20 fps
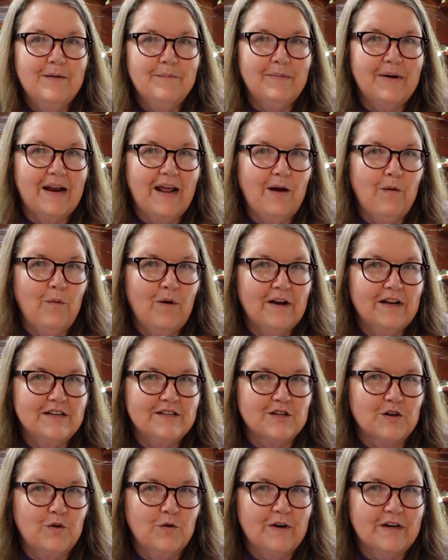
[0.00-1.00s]
But I wanted
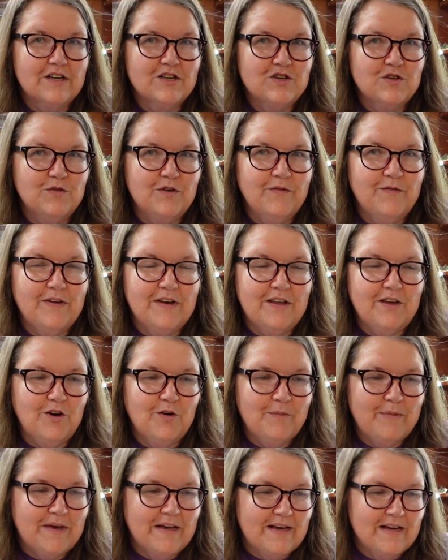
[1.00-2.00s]
to quick shoot a video
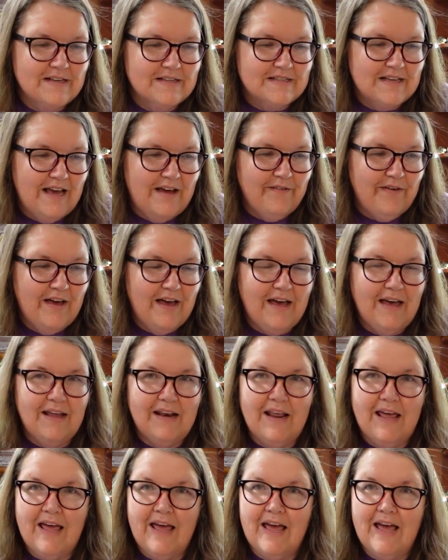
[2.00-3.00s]
because I've
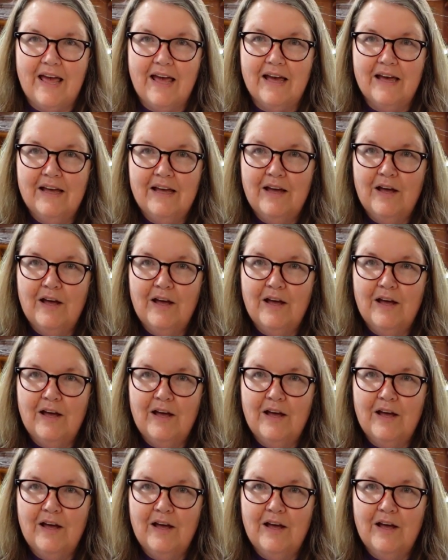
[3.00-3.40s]
had a